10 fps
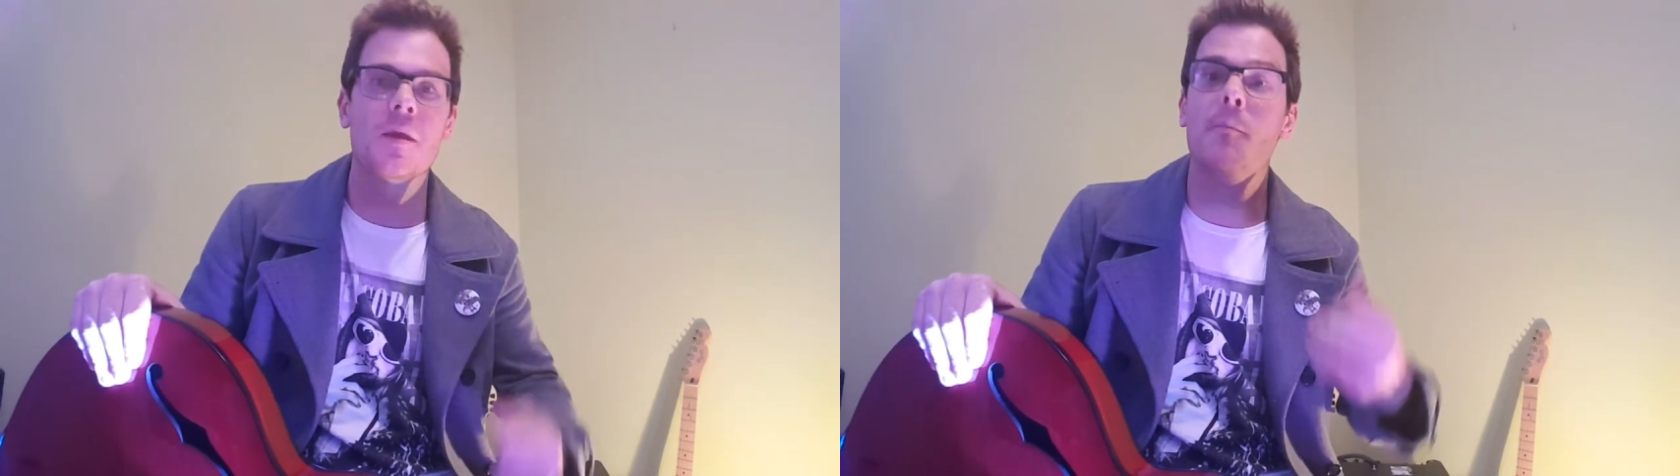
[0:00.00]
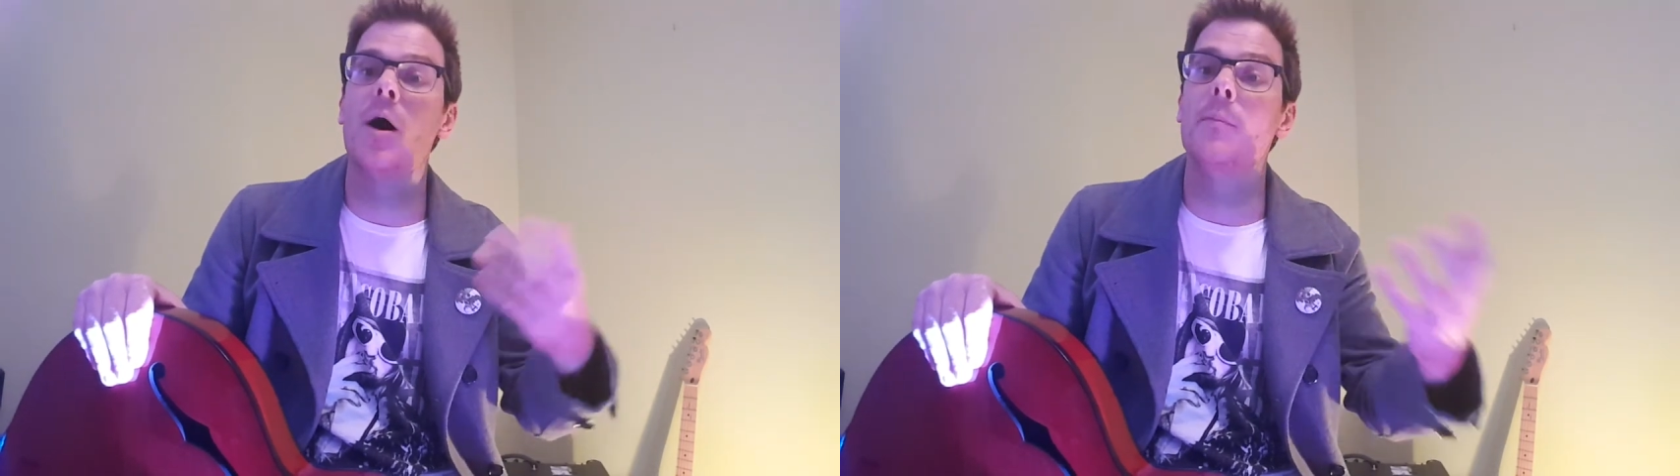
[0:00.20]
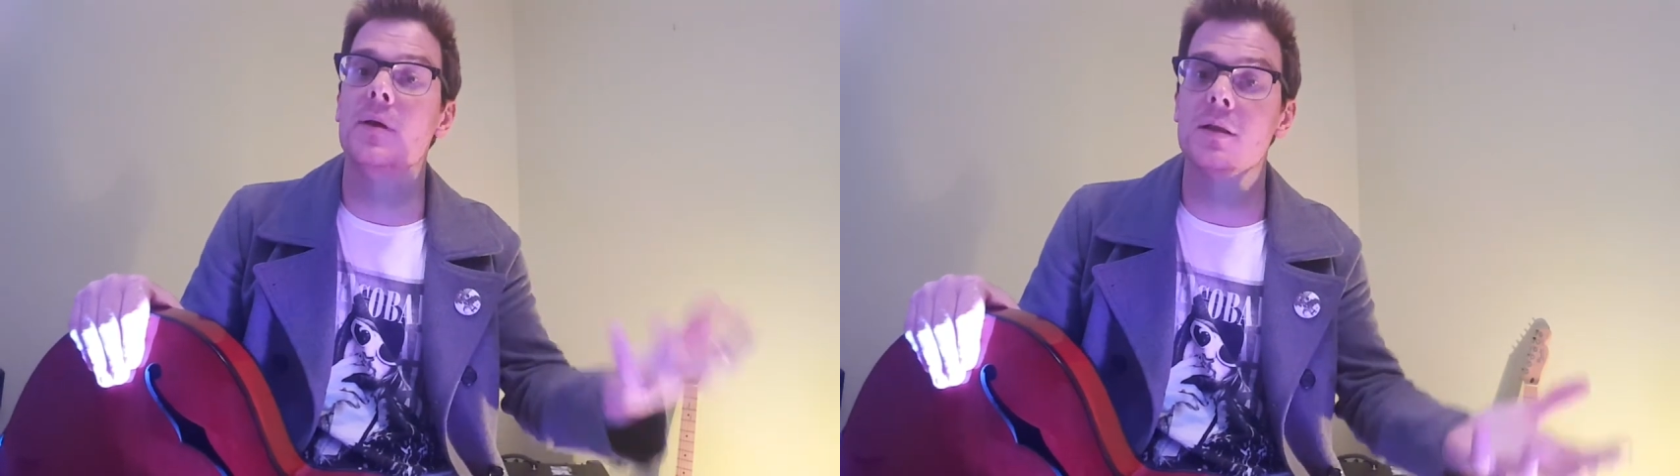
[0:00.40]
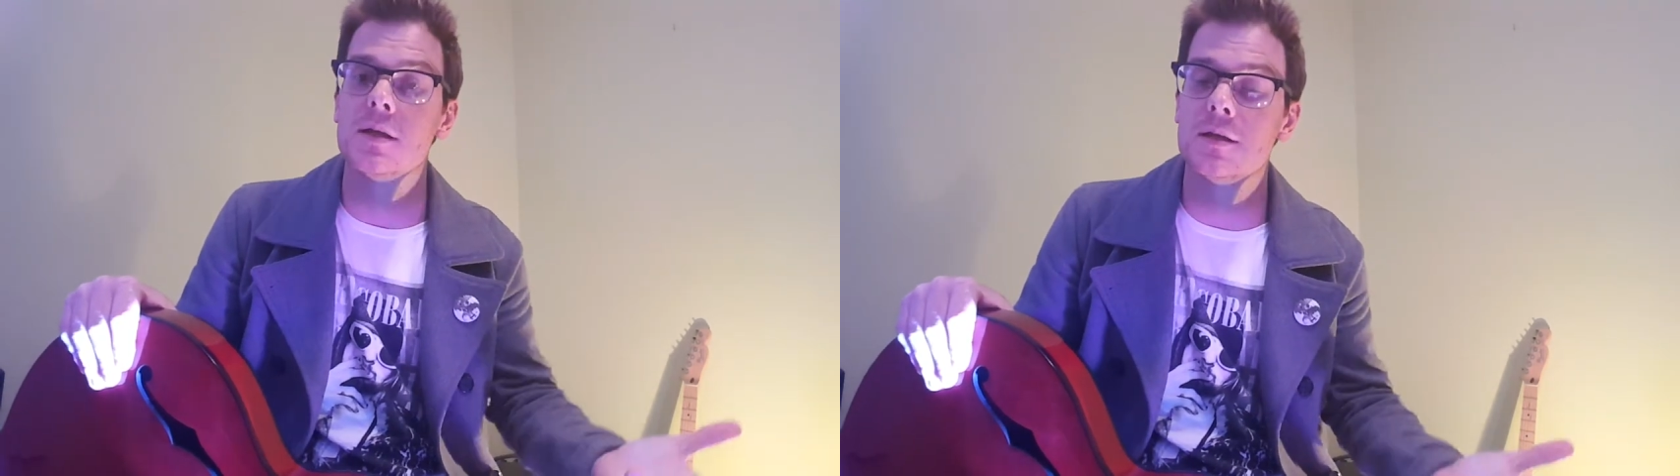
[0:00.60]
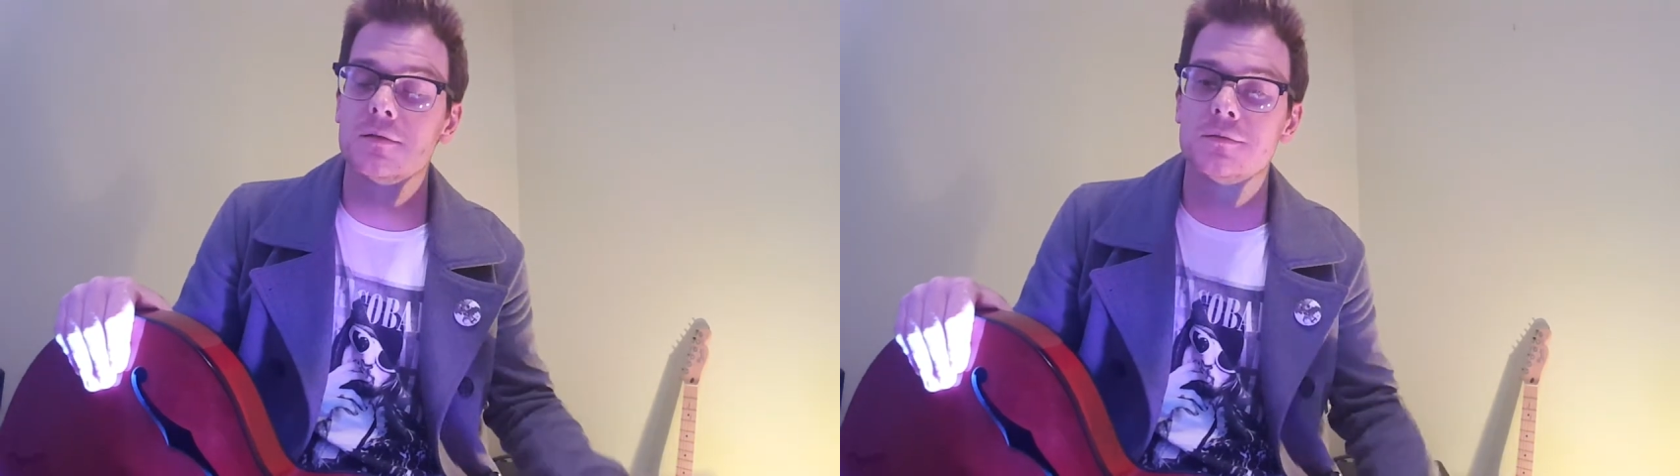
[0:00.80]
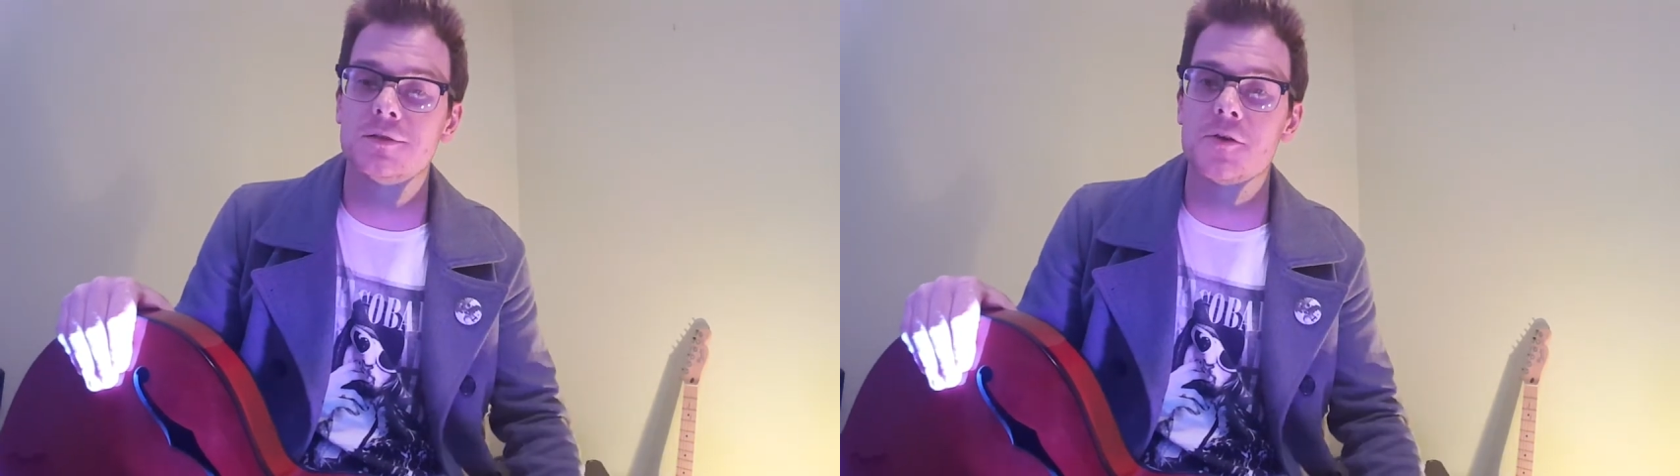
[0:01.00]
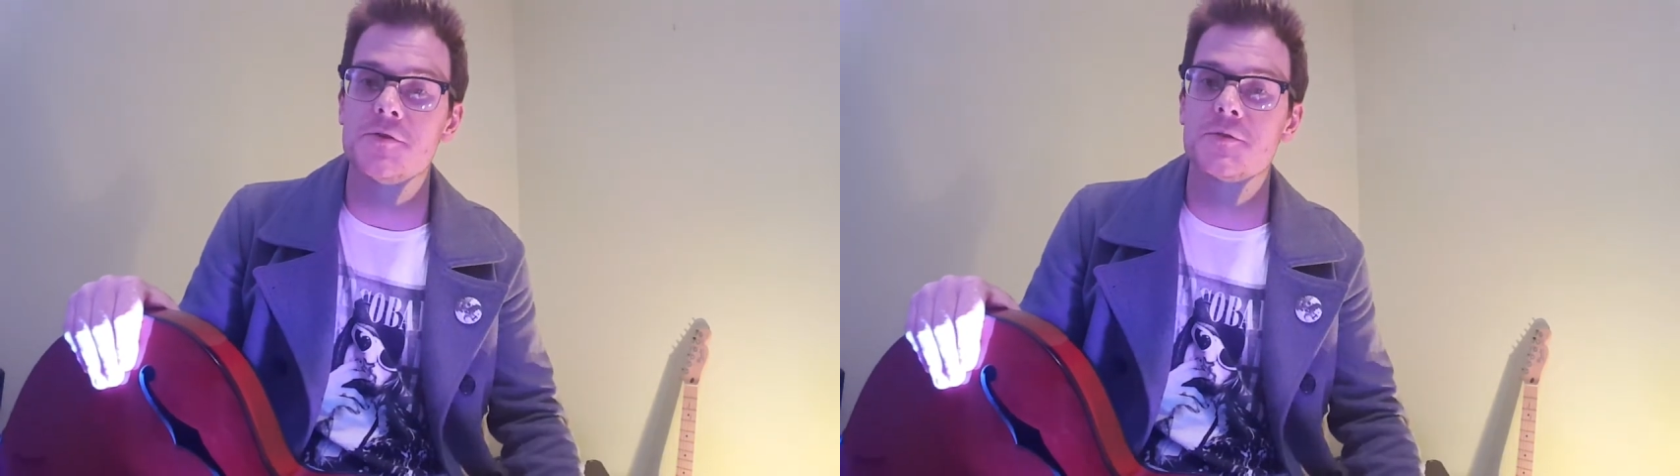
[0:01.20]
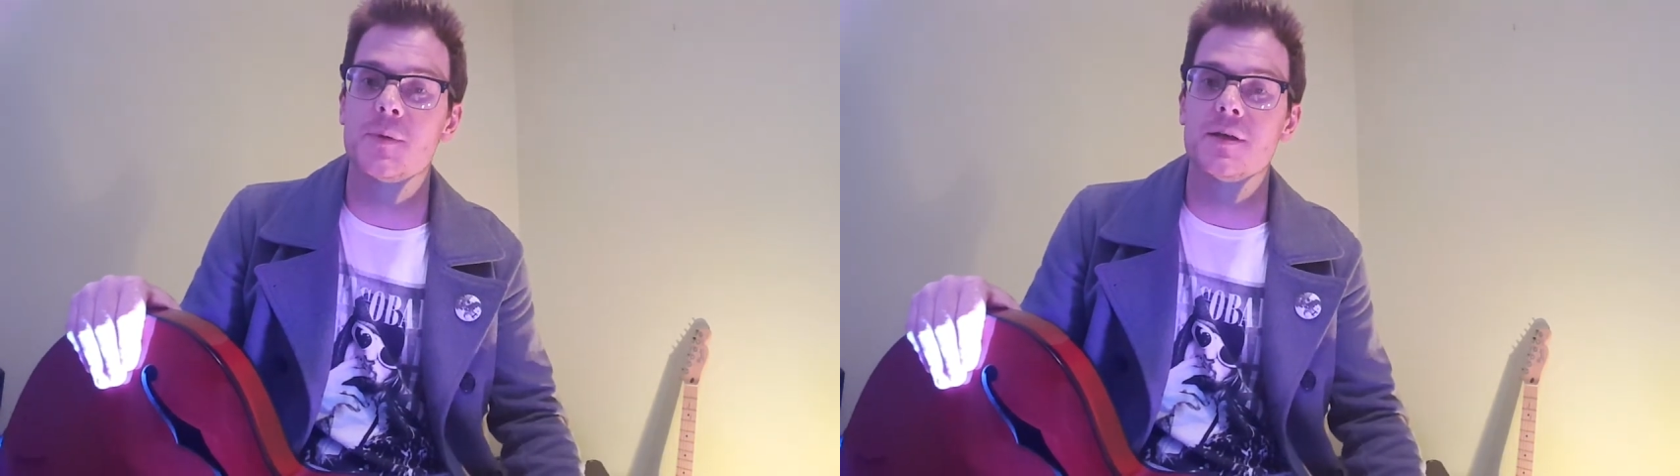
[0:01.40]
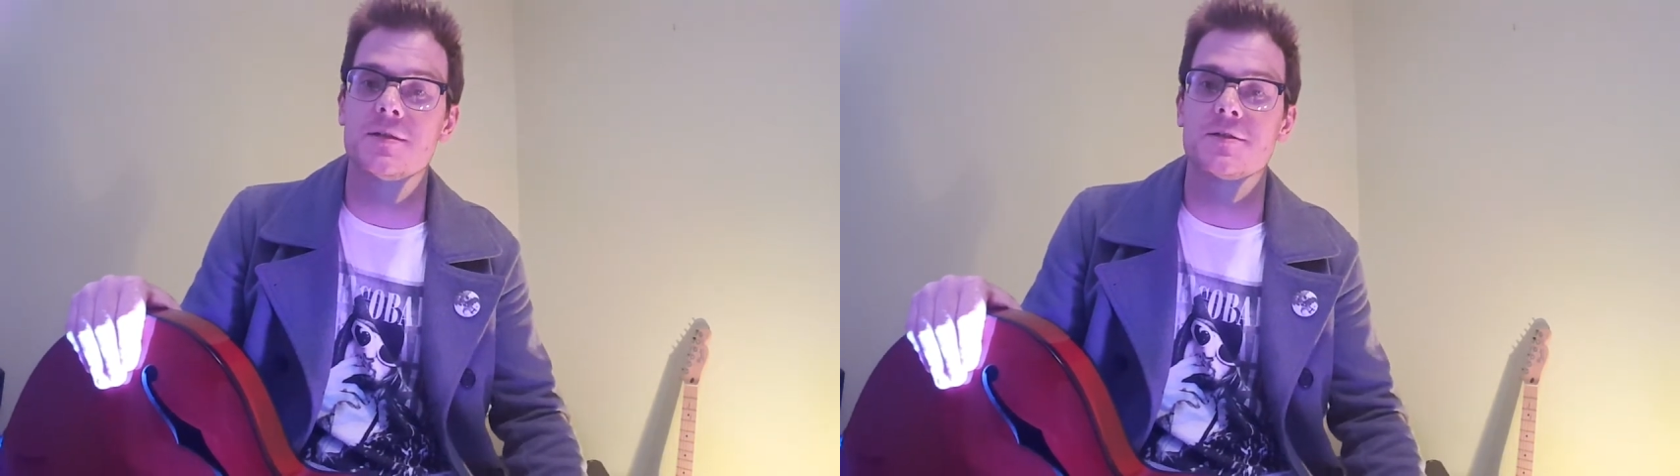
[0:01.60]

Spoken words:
my ability, so to speak.